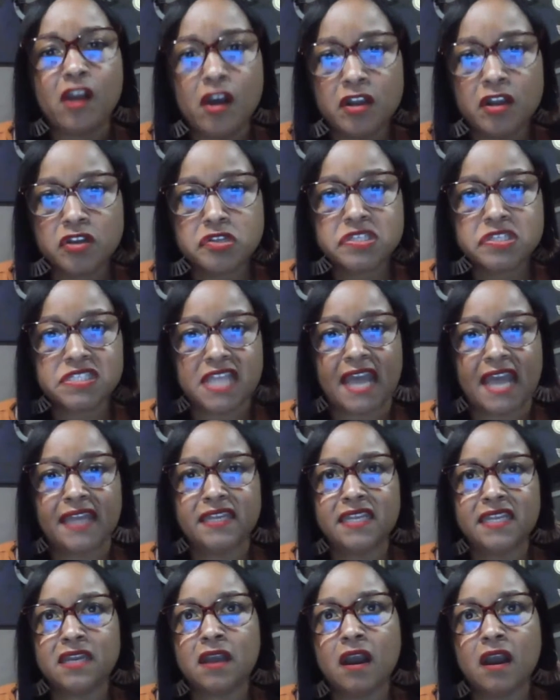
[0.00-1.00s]

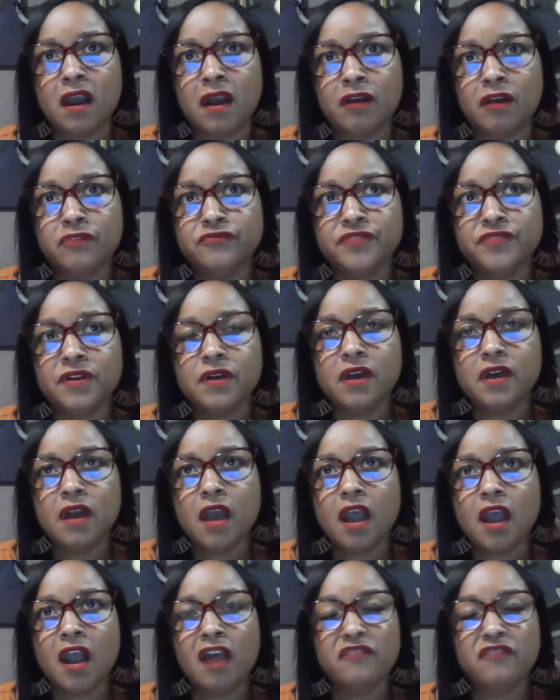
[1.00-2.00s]
understanding of
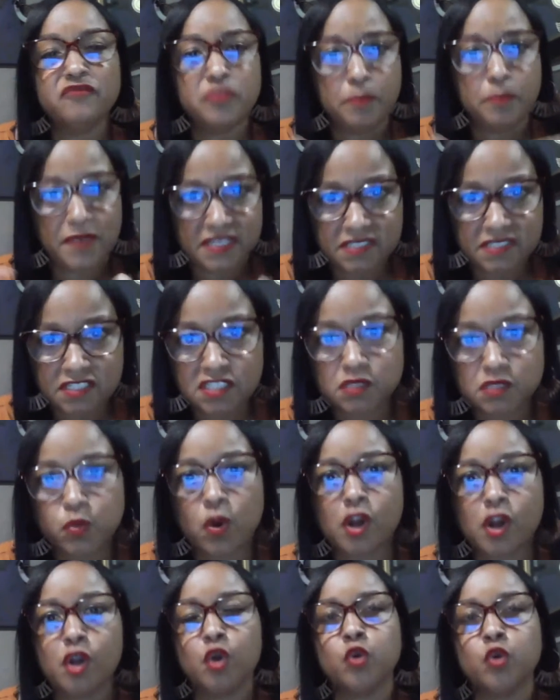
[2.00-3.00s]
the business
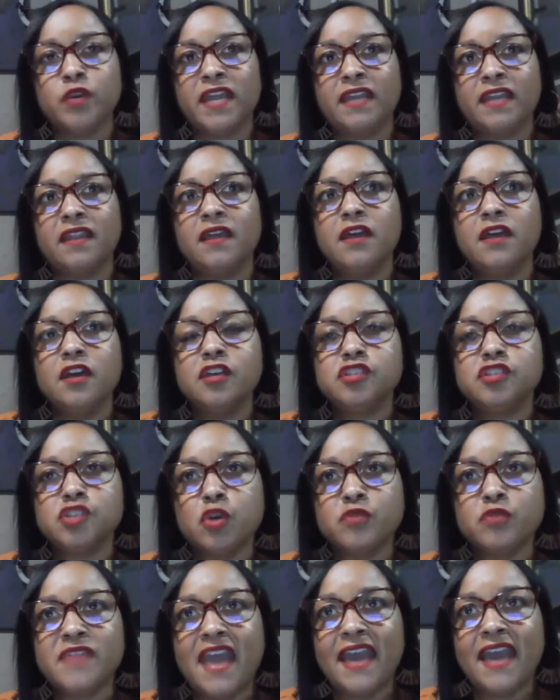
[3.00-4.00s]
world. And
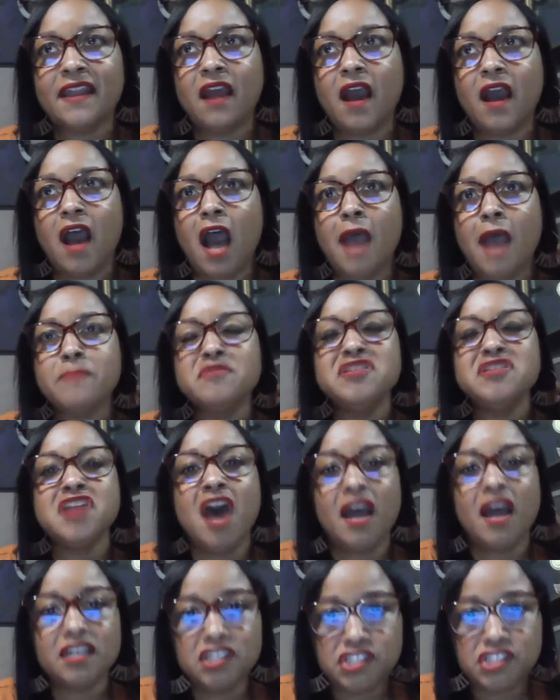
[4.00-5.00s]
so that I'm
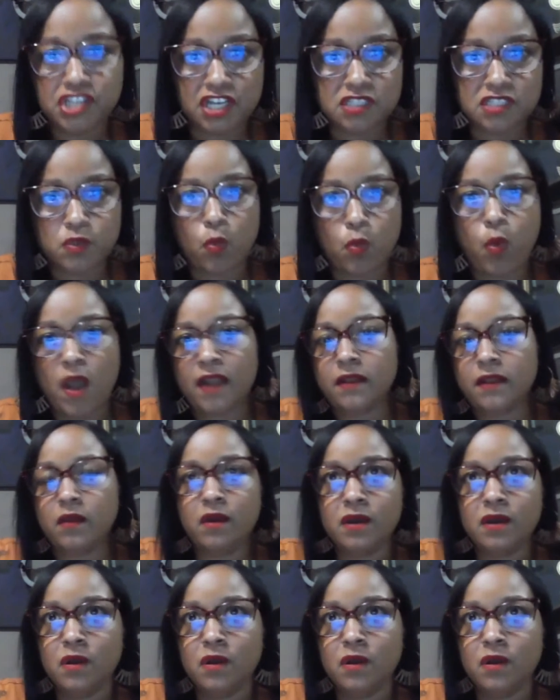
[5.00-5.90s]
not just one-sided,